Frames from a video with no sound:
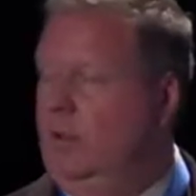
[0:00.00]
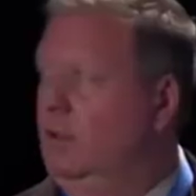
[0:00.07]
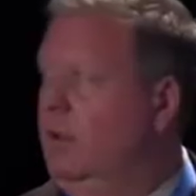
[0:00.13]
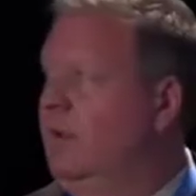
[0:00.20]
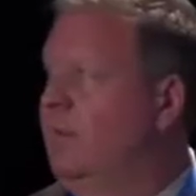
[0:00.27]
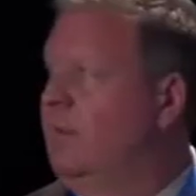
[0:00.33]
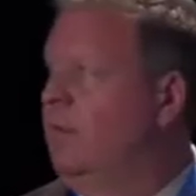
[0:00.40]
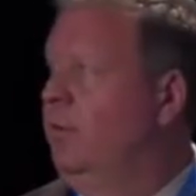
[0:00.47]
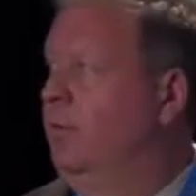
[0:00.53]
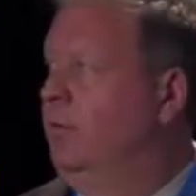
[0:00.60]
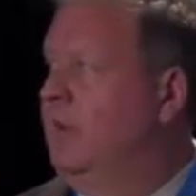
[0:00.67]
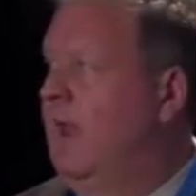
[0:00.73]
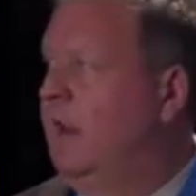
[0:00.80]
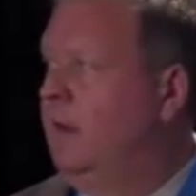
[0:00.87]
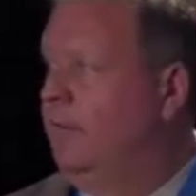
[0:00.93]
you look at some of their
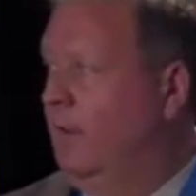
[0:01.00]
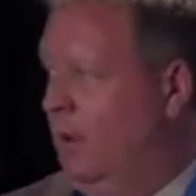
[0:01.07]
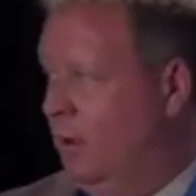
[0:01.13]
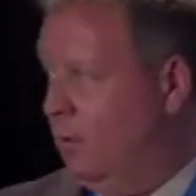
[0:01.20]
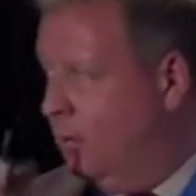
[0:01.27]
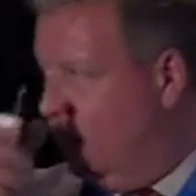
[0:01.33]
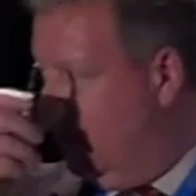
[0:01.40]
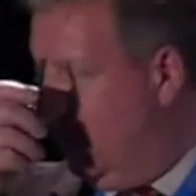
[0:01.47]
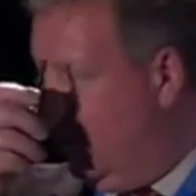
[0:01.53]
data, though,